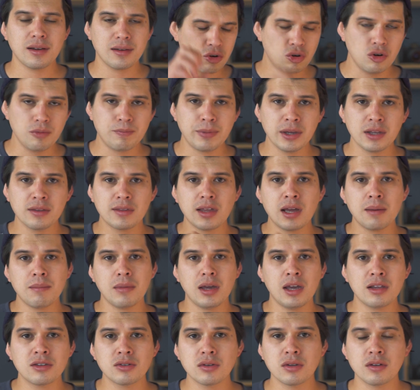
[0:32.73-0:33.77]
grouping them
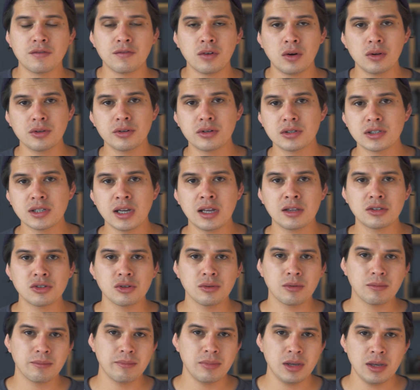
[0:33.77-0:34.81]
into the folders and
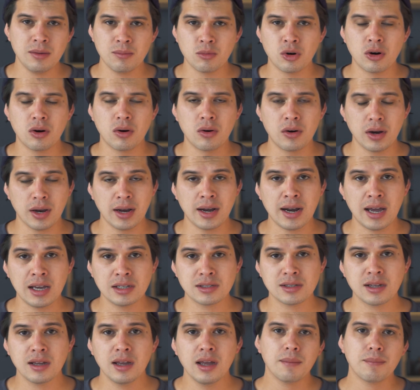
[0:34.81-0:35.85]
to be more
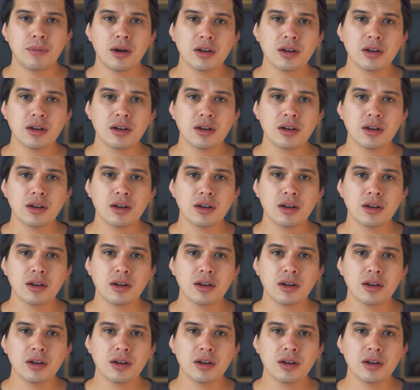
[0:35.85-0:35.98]
organized.